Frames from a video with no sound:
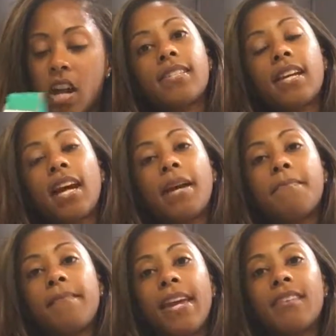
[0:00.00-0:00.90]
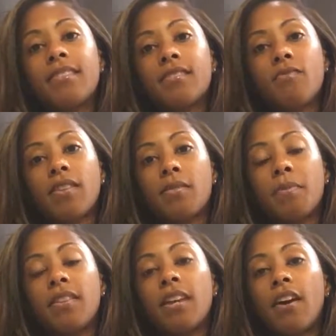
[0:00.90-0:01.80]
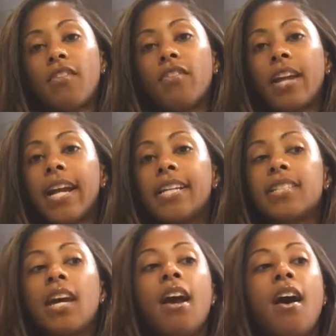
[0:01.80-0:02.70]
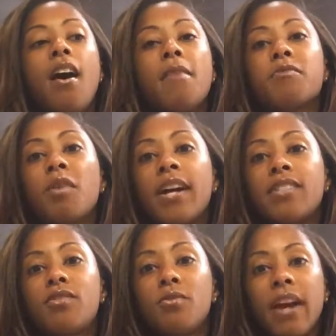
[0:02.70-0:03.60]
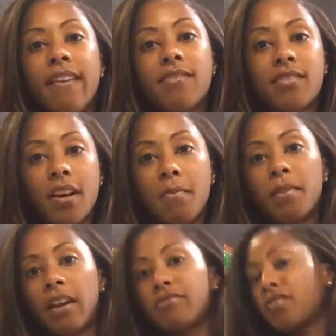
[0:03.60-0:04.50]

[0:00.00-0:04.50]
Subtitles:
Like I said, I made this recipe the other night, so I do have some left